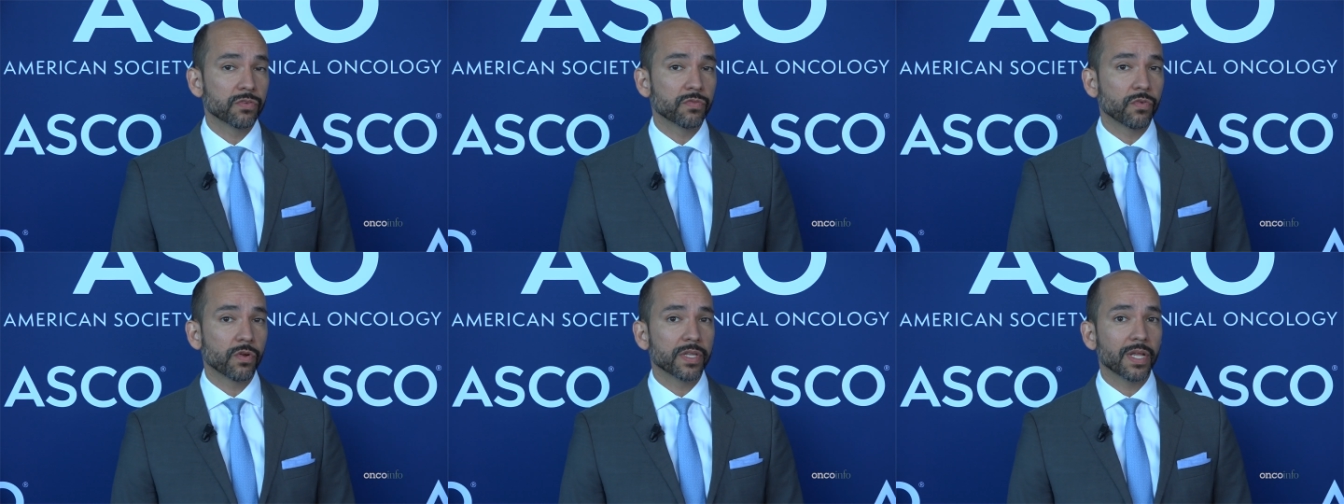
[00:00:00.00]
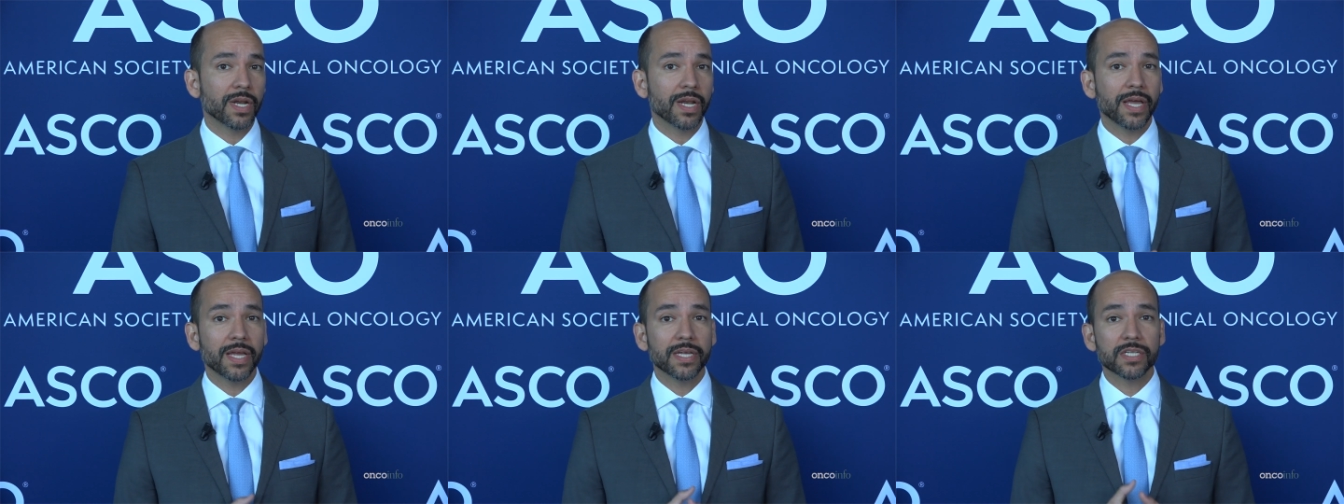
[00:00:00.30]
For
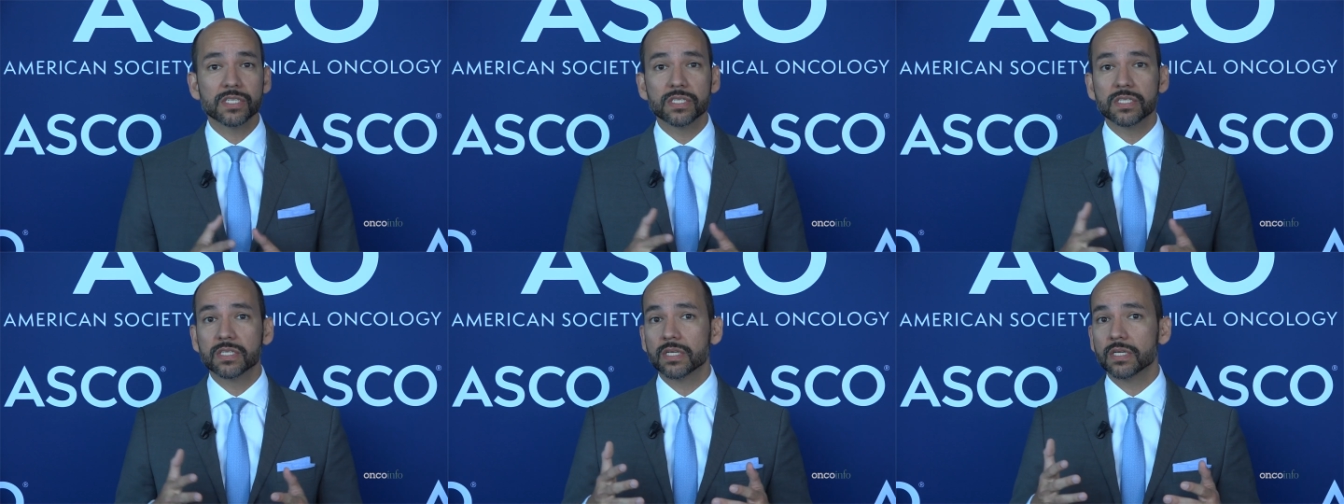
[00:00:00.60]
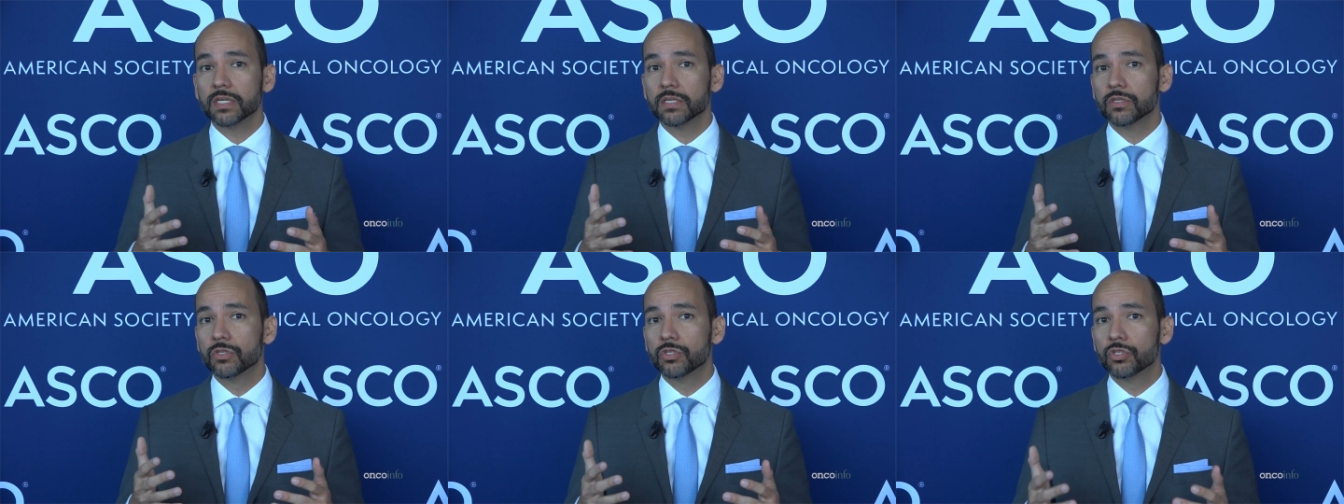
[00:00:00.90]
the last
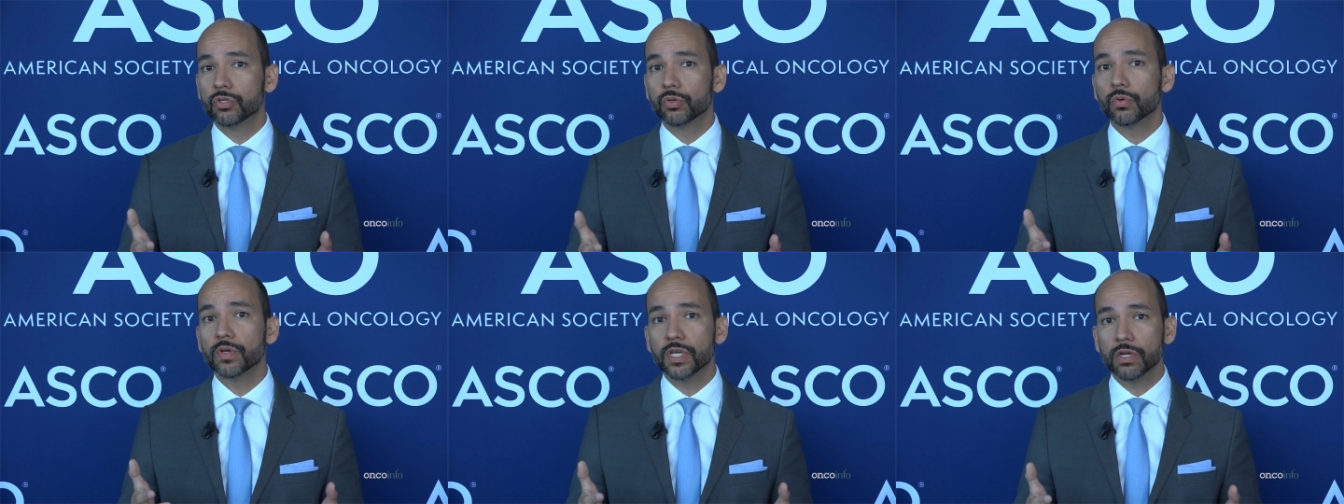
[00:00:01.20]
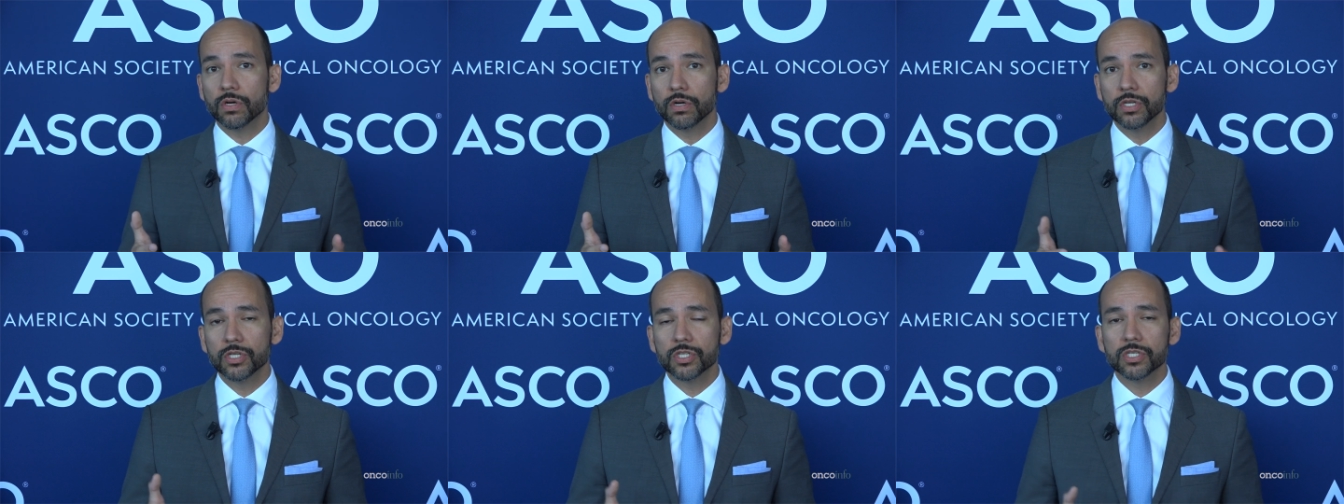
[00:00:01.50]
two
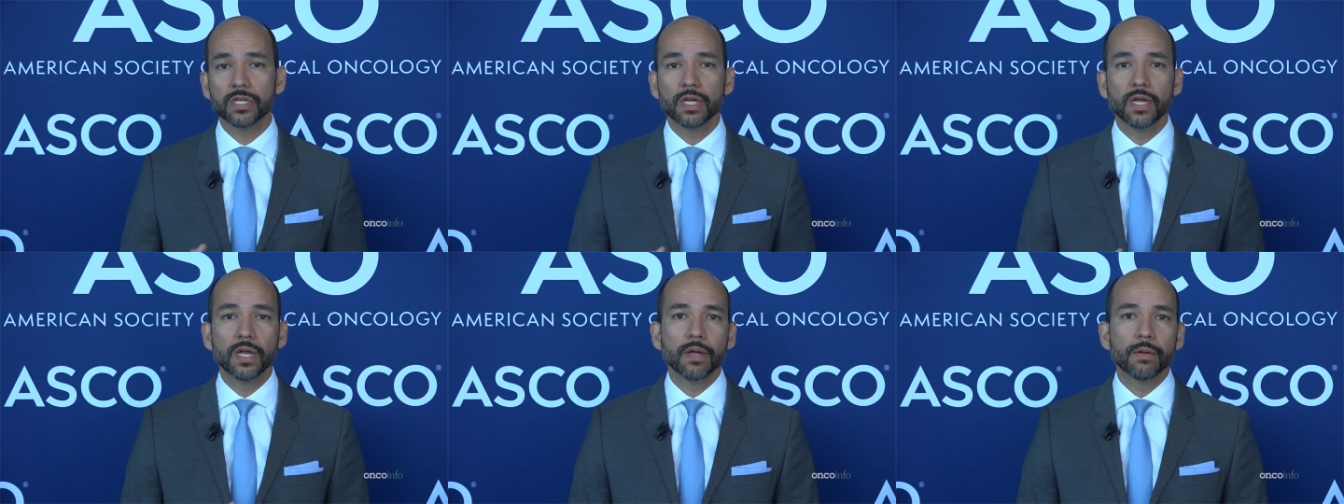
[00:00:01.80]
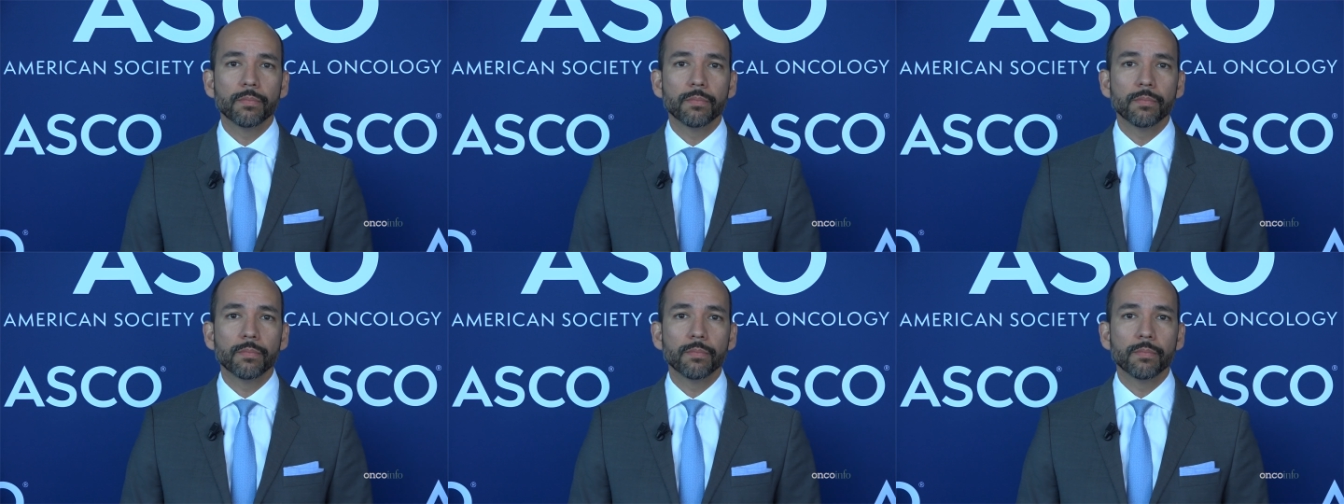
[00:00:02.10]
years,